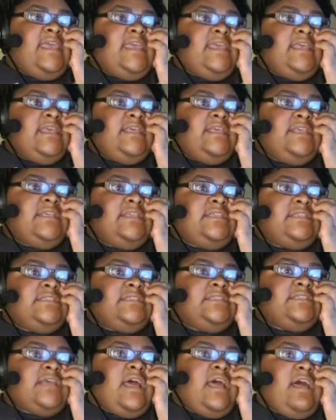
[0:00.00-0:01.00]
is
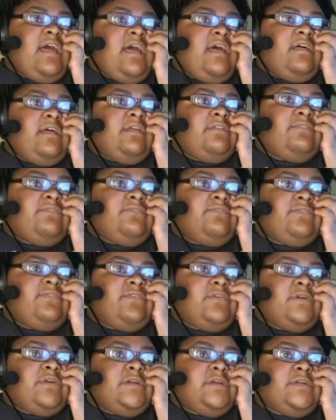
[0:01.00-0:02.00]
all
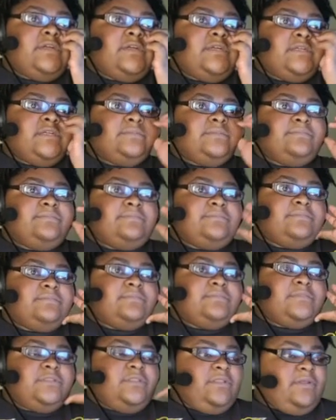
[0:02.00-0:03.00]
for
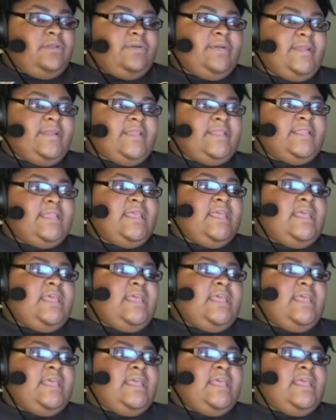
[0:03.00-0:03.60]
Lauren.